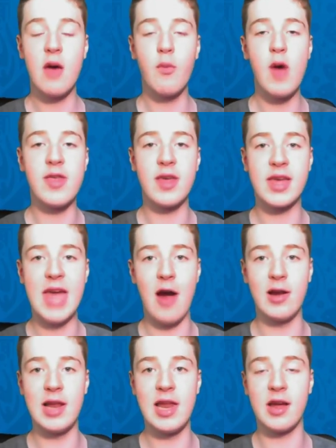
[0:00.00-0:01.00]
with
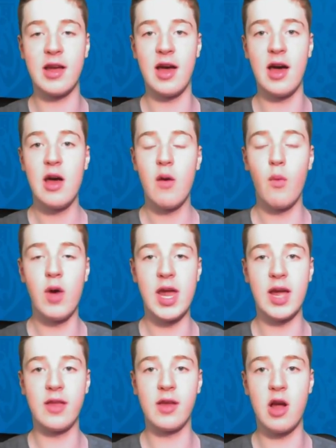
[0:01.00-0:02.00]
Gary Lineker
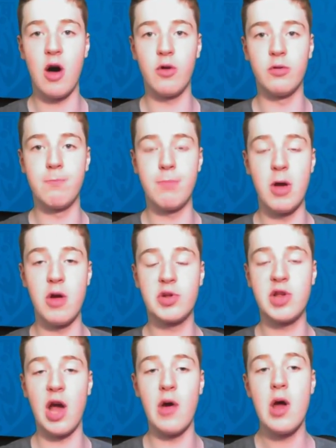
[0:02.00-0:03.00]
winning the golden boot.
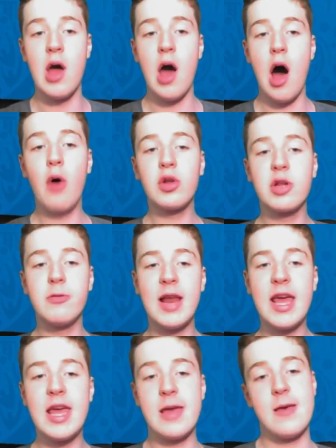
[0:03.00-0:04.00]
So
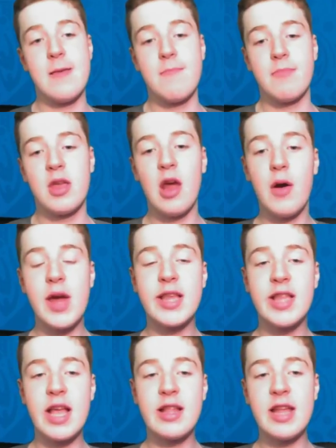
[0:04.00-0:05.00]
ultimately, you know, he
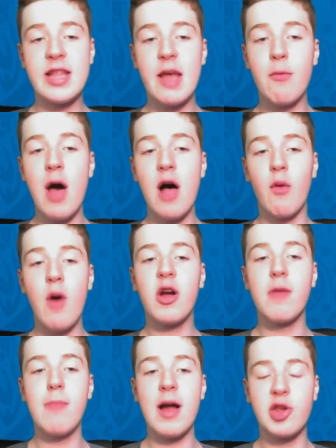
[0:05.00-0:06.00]
did well.
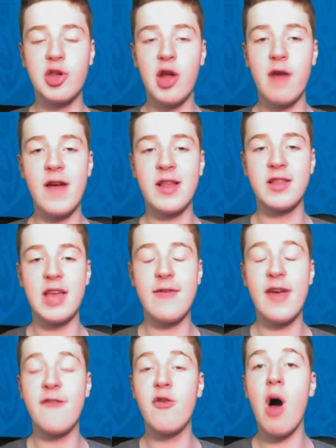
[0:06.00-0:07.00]
Welcome, Manchester United Fans TV.
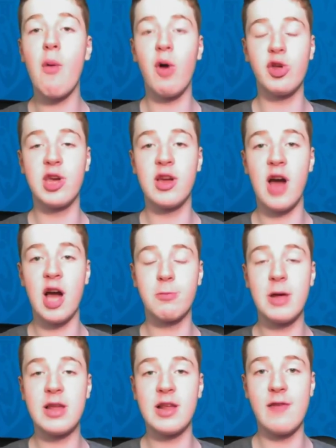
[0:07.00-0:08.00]
If you are watching, guys,
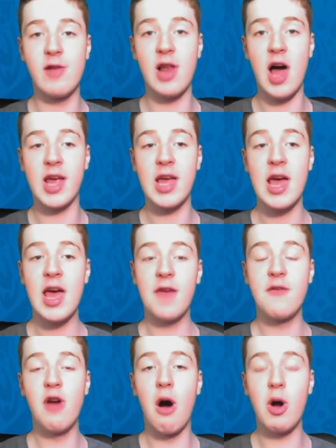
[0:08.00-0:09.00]
please do leave a like. And
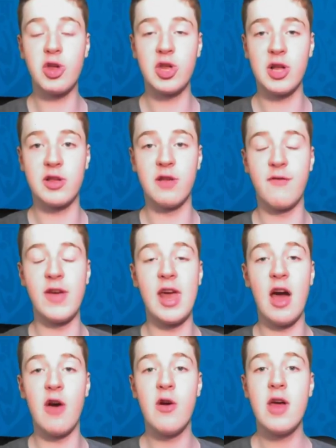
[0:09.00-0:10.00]
if you are watching this as a
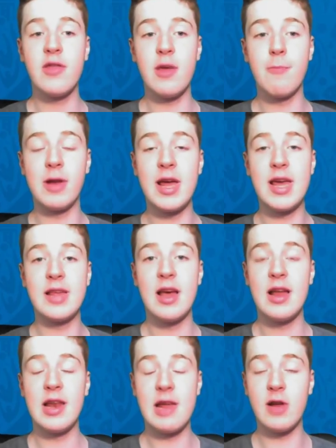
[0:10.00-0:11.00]
video, then please
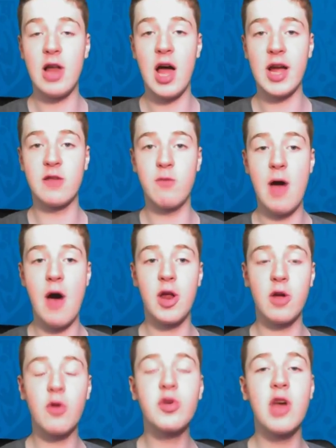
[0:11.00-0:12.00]
leave a like as well. And
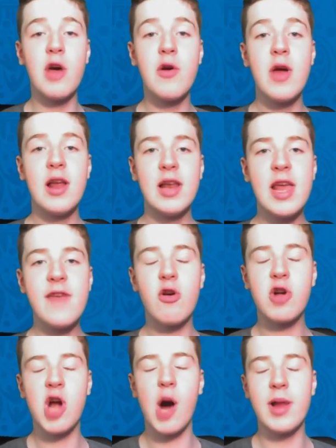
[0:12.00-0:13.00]
also, leave your
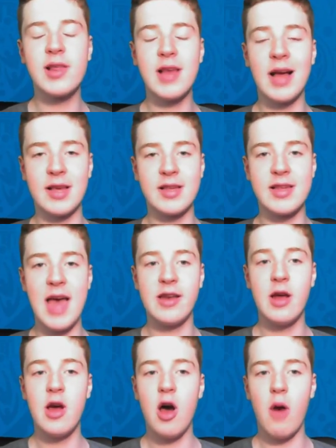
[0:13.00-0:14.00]
comments, as I said,
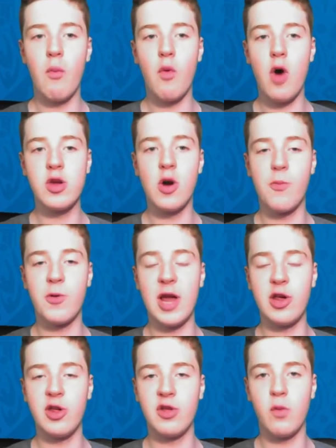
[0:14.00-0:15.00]
on what your
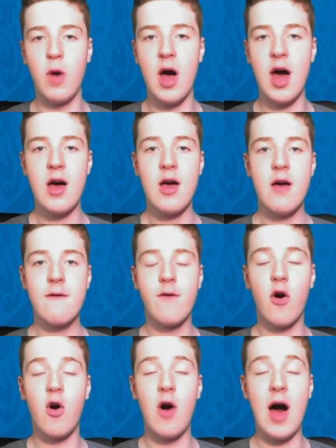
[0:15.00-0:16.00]
predictions were
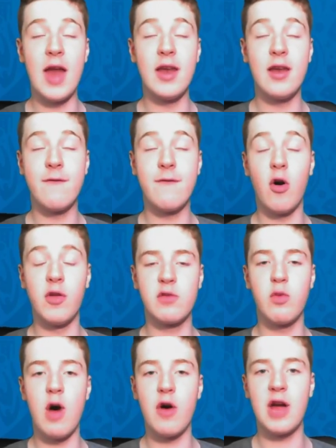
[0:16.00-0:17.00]
for this
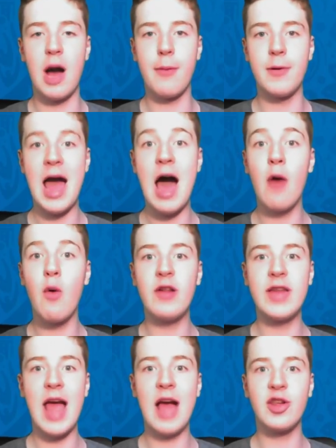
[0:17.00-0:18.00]
World Cup and how well
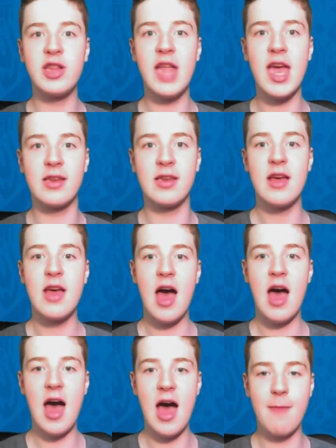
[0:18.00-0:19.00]
they actually did.
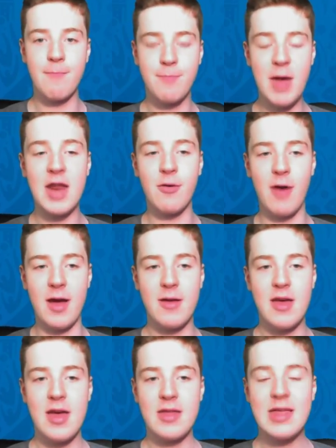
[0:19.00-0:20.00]
But anyway,
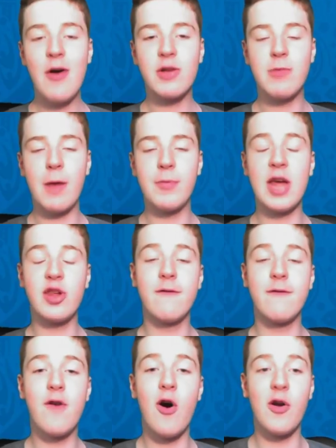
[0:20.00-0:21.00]
that was my prediction
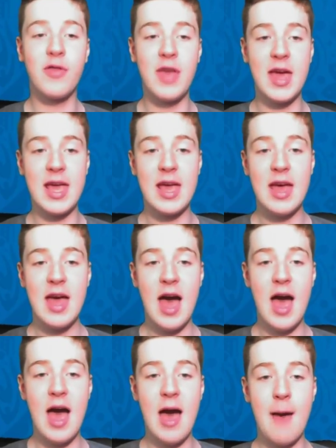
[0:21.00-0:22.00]
for the,
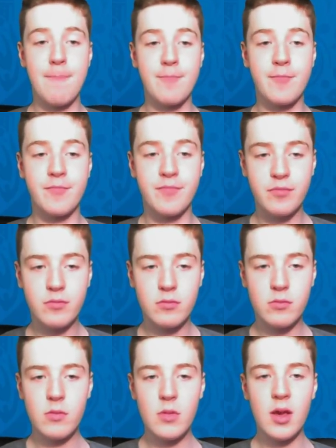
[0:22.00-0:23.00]
that
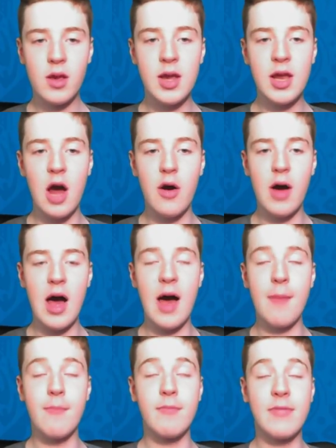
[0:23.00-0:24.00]

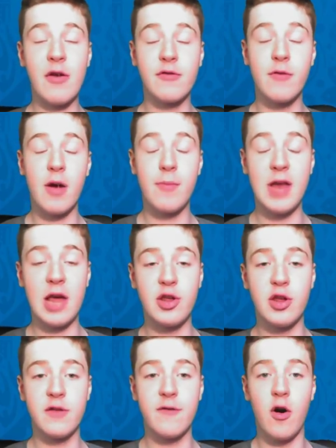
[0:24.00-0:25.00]
was my
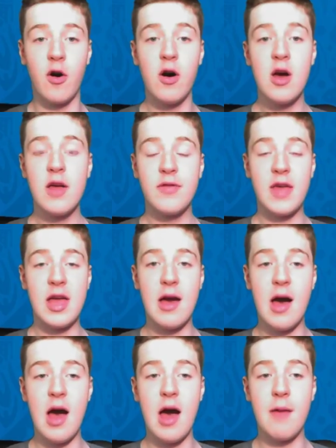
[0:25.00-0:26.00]
predictions for
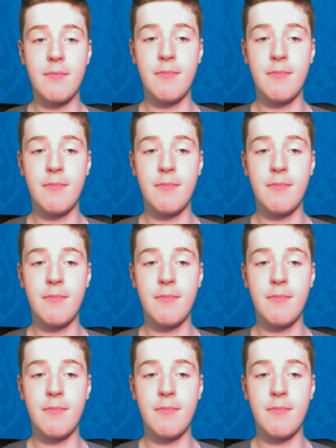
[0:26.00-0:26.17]
the